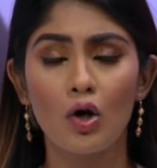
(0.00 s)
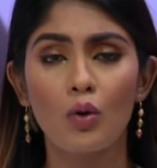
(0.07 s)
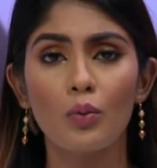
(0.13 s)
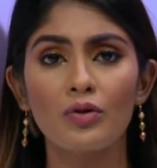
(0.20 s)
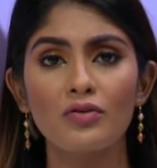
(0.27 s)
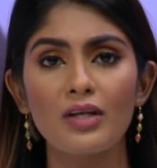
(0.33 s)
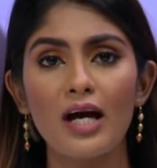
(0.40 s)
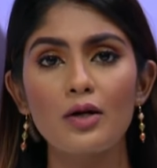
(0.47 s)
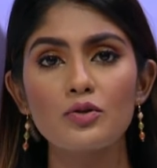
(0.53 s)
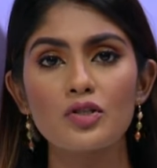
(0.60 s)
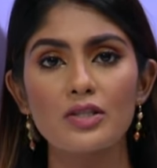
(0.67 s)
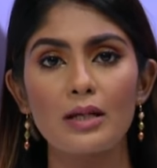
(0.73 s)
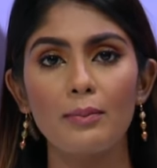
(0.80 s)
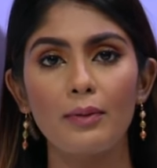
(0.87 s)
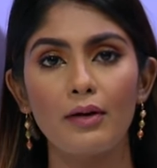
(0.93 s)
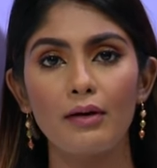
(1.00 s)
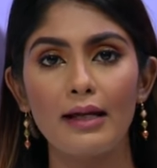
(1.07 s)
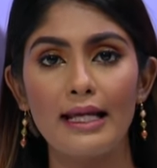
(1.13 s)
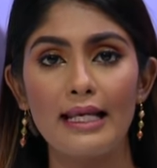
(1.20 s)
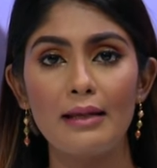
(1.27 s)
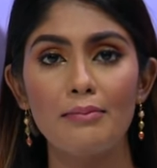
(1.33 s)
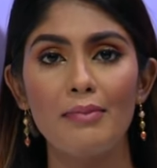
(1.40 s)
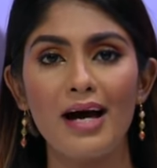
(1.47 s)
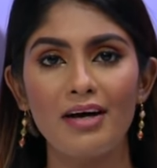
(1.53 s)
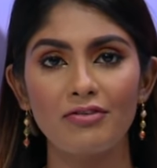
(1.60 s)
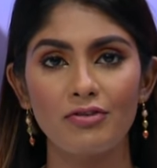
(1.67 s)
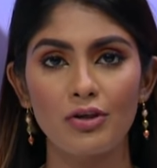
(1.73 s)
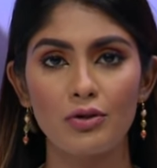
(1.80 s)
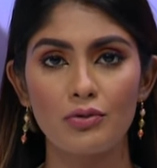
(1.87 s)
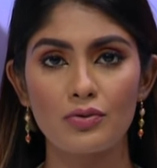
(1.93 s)
without skipper Hayley
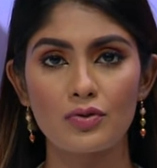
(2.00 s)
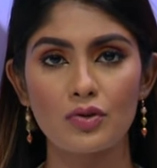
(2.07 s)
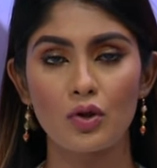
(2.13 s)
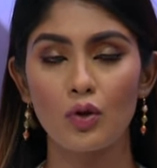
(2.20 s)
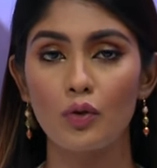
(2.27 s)
Matthews,